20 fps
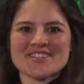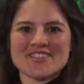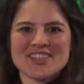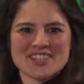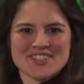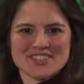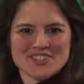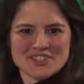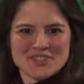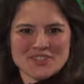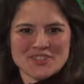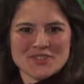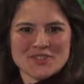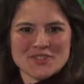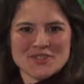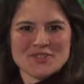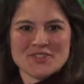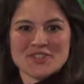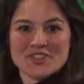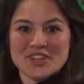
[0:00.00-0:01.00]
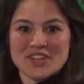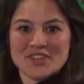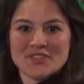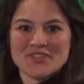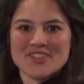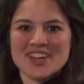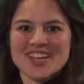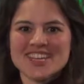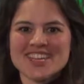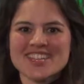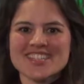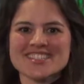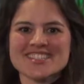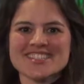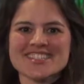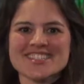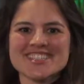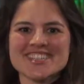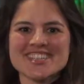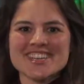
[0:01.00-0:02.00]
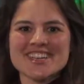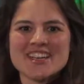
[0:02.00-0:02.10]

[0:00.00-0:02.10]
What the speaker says: Thank you CIRCL for inviting us.